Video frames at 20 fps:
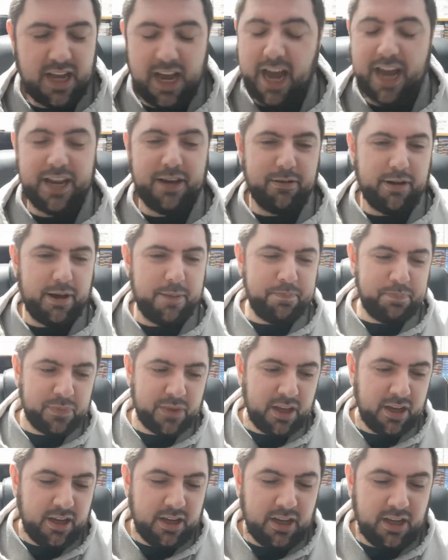Anyway,
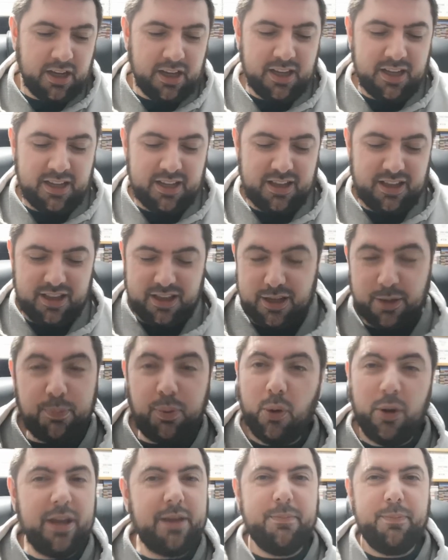the
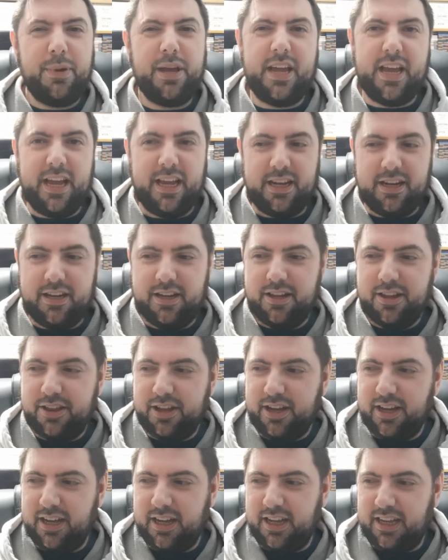point being
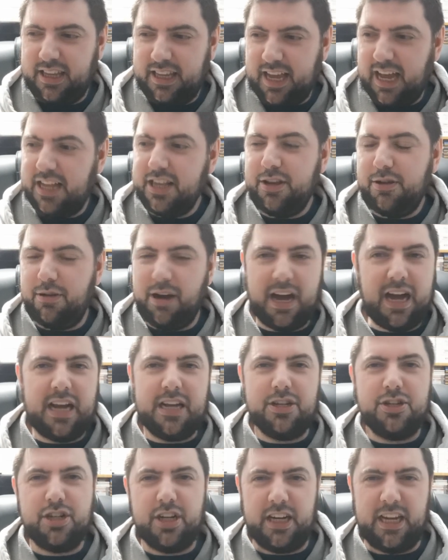that can you
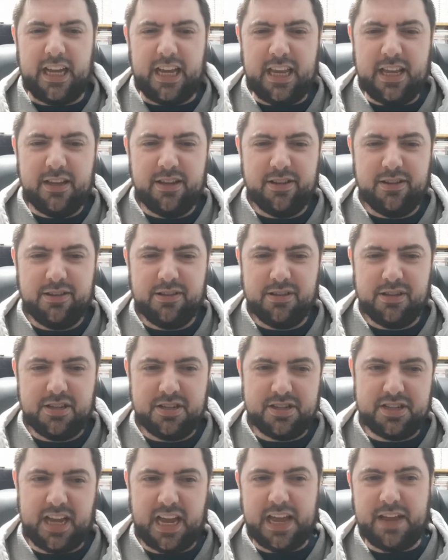actually
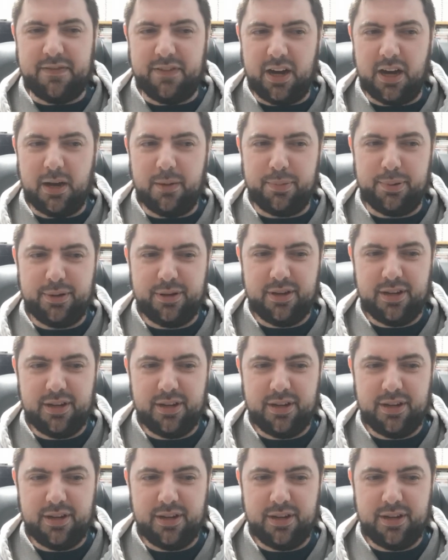save up